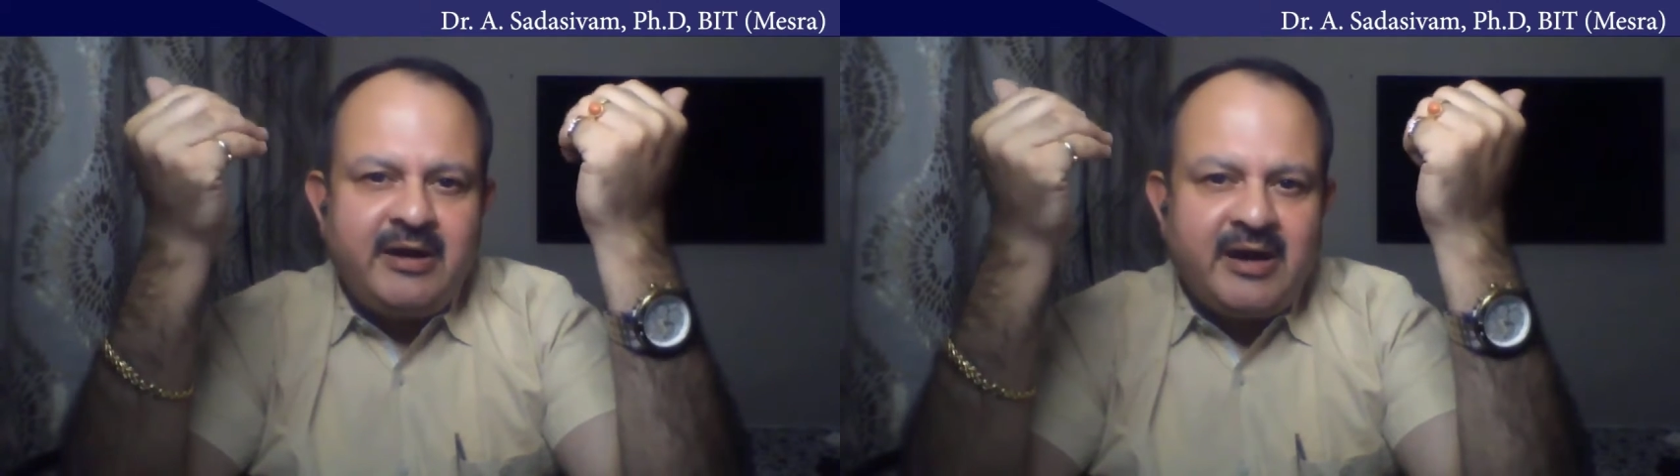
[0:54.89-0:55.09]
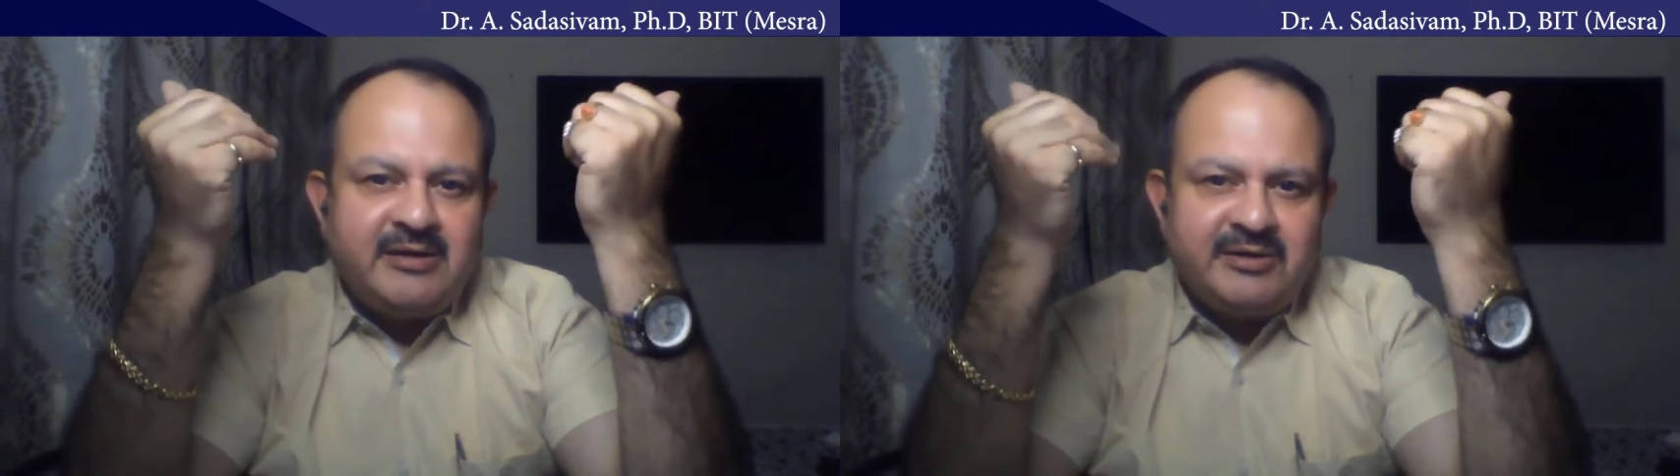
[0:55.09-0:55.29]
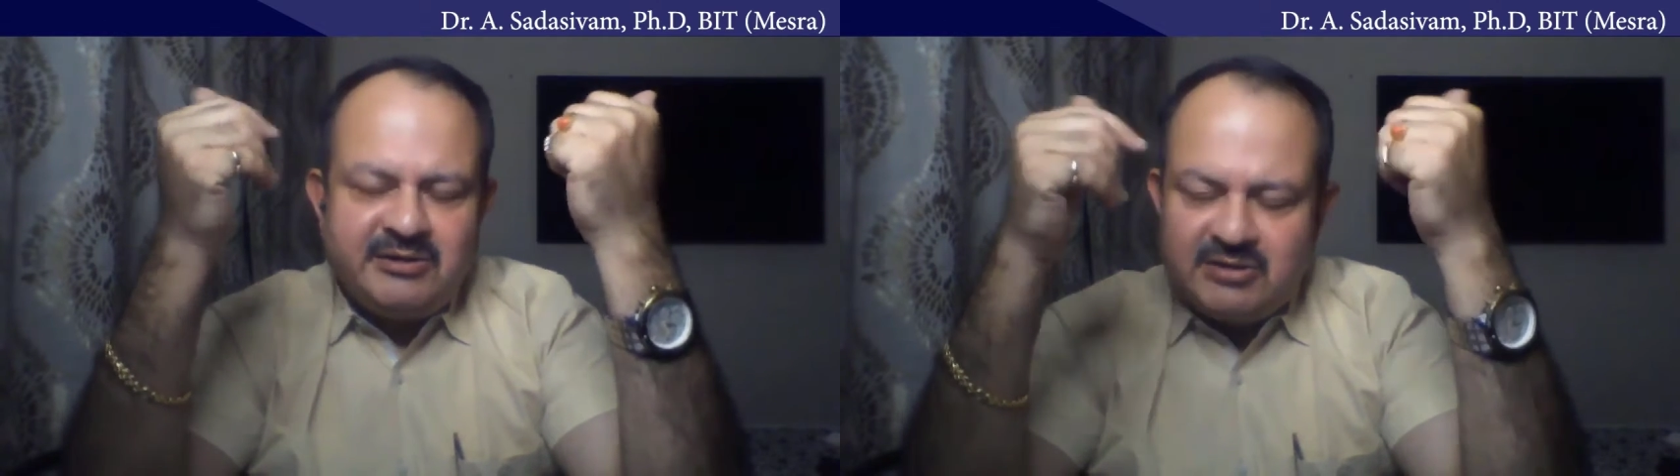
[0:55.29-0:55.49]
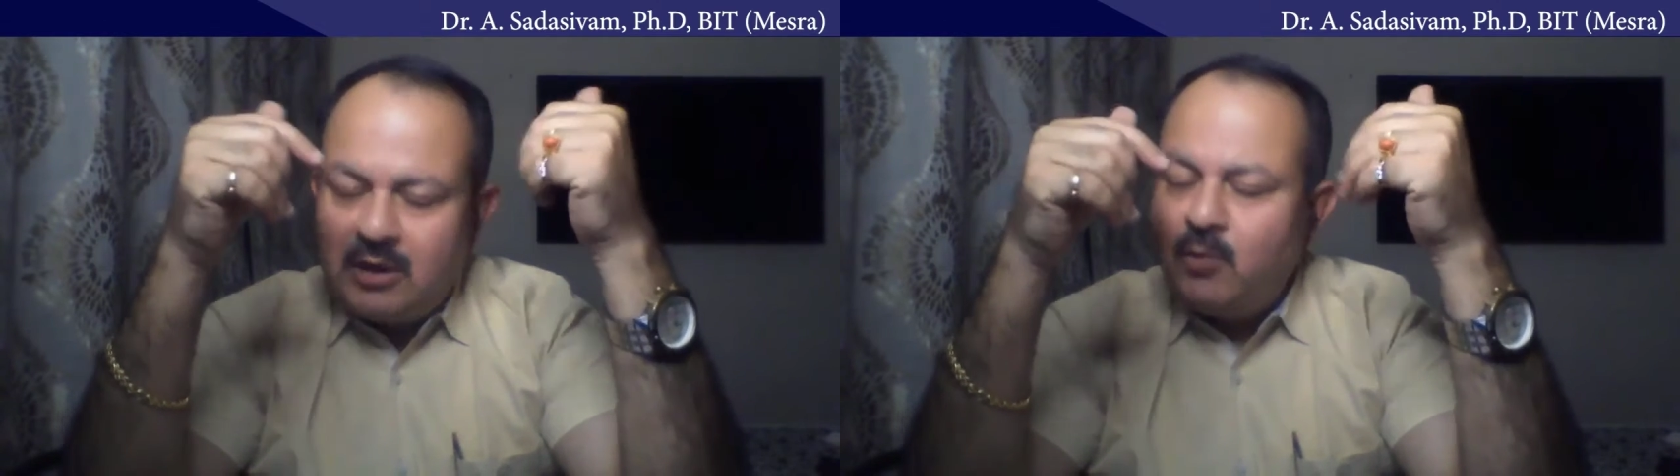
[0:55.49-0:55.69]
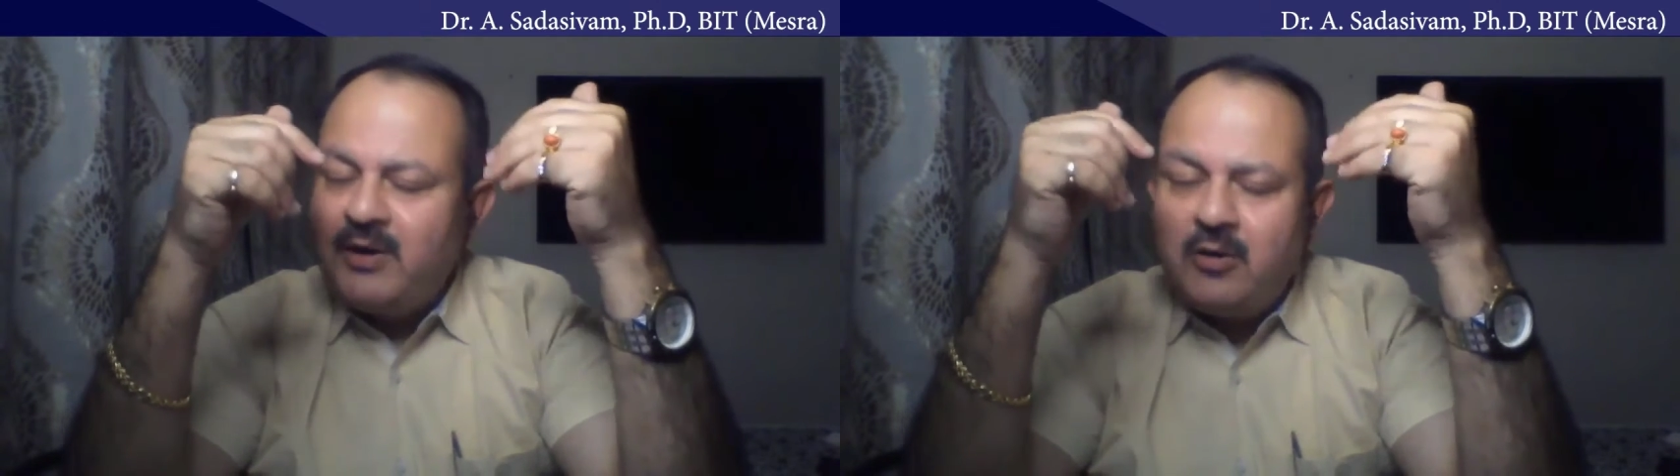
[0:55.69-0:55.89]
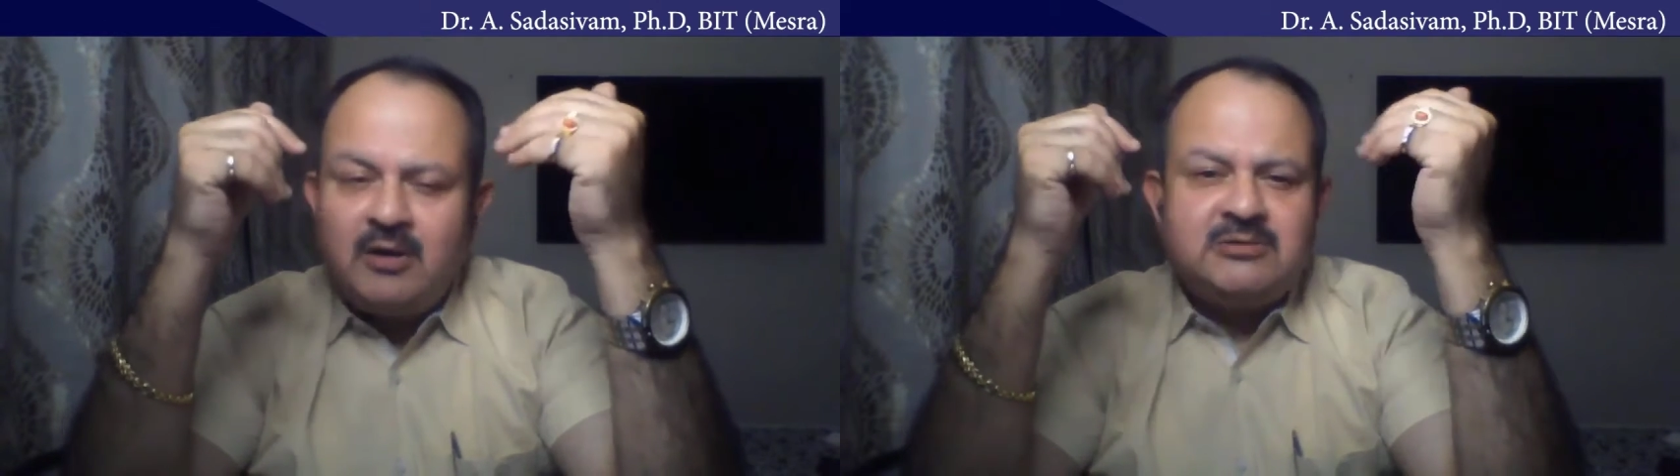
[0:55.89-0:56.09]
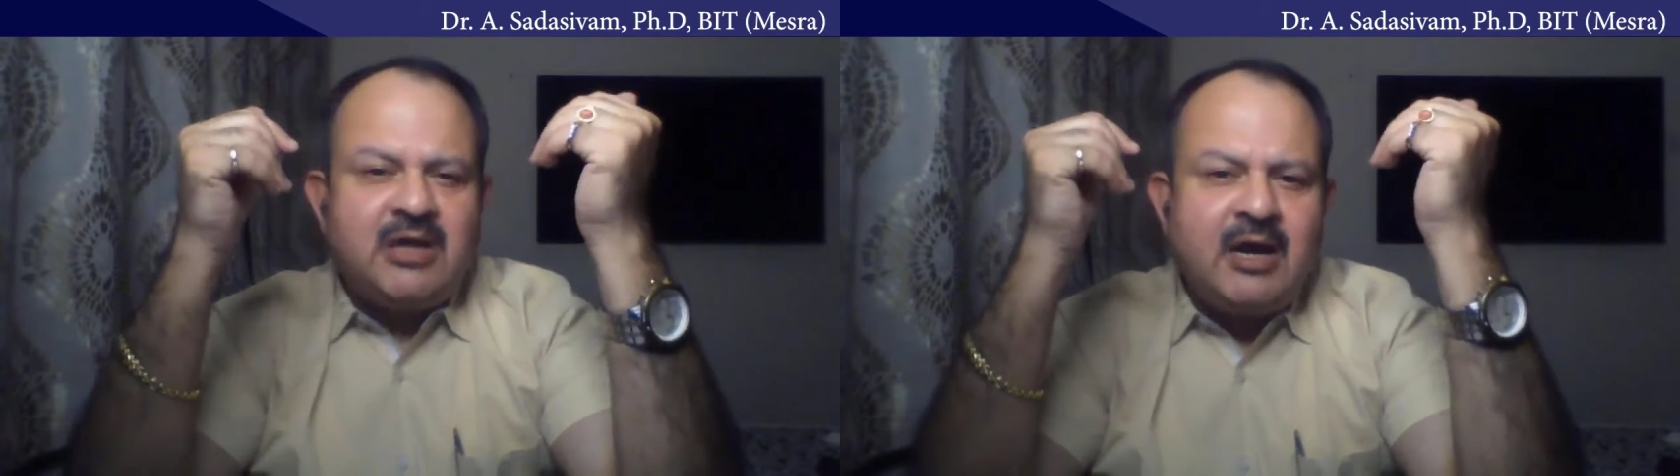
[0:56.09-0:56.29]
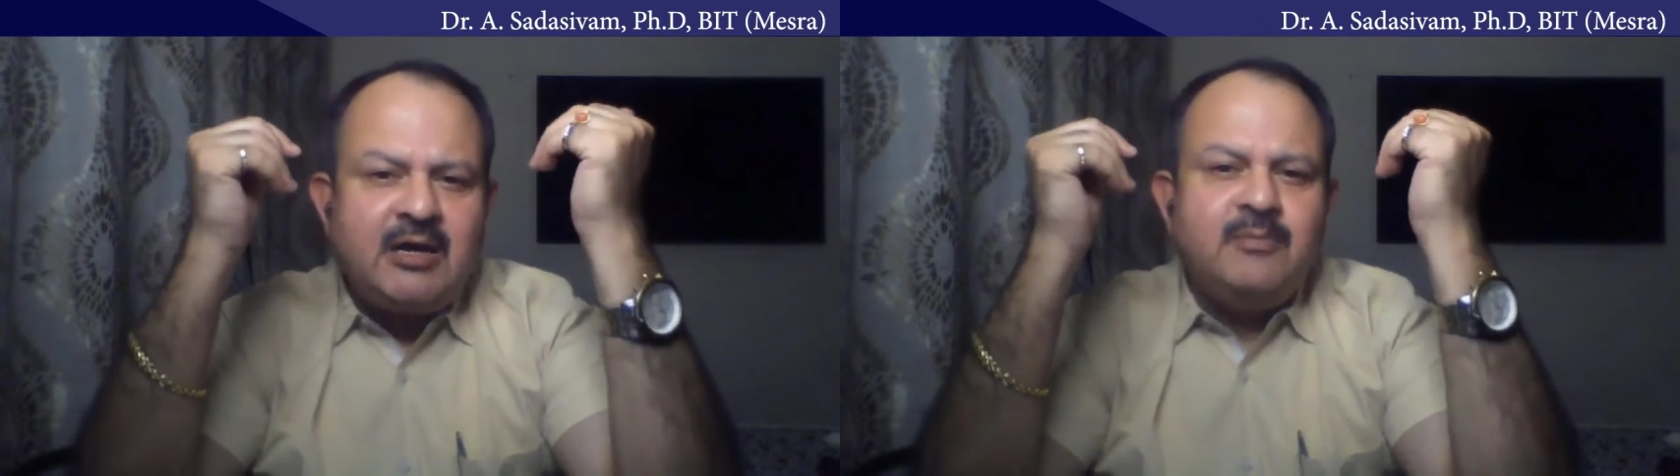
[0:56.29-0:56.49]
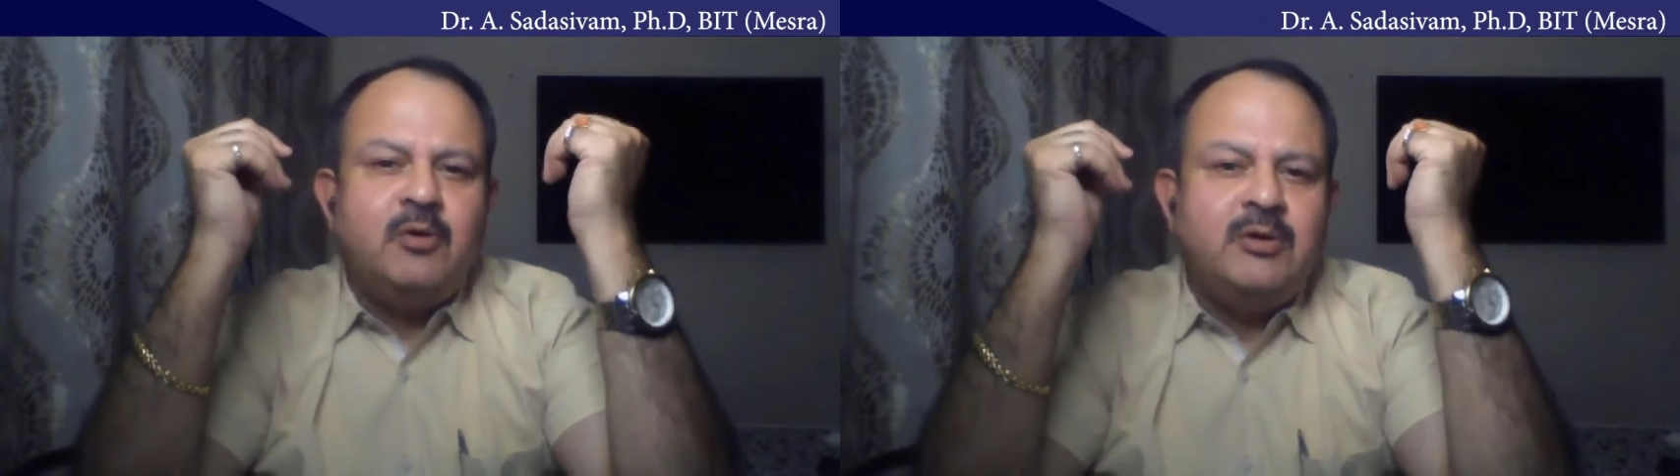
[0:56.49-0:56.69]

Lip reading: countries. Now we're going to talk